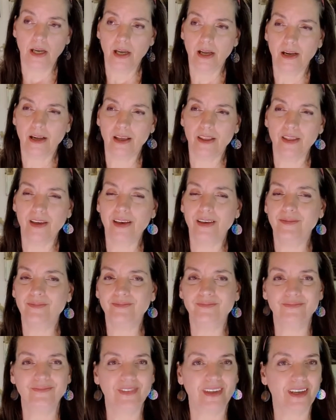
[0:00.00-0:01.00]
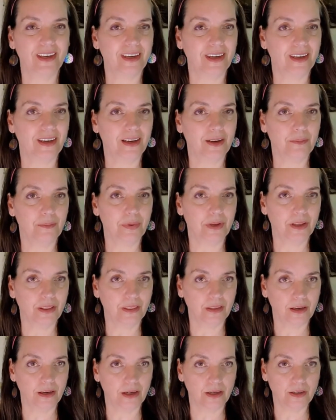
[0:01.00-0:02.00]
And I thought, yeah, been
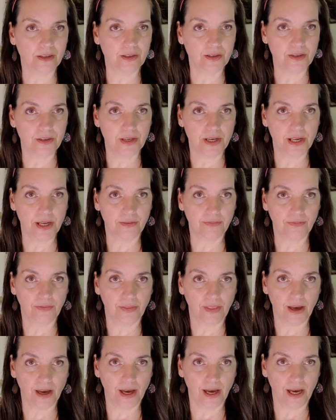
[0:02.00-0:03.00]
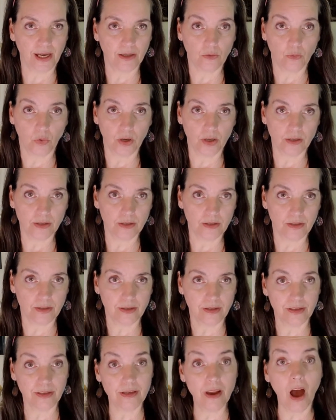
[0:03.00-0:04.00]
there, sniffed that, was
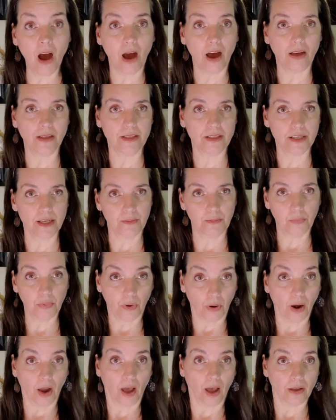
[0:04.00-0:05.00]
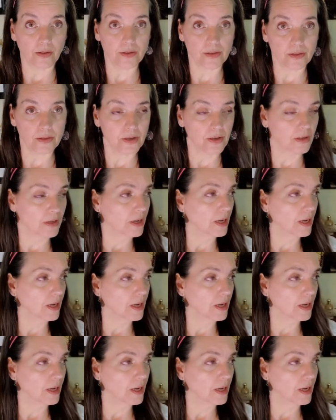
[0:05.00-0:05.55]
not impressed.